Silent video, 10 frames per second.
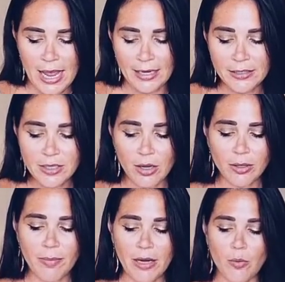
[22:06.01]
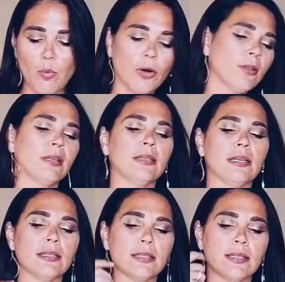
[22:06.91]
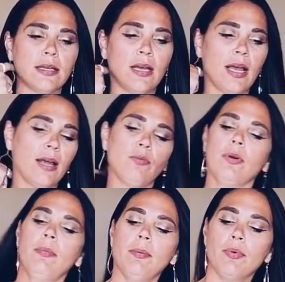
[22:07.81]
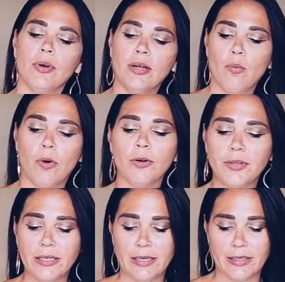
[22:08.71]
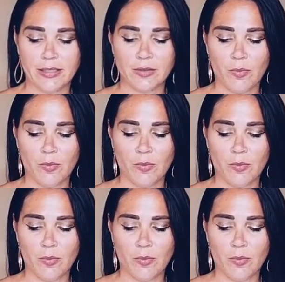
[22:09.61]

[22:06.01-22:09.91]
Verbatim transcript: And it's all about worthiness and remembering worthiness,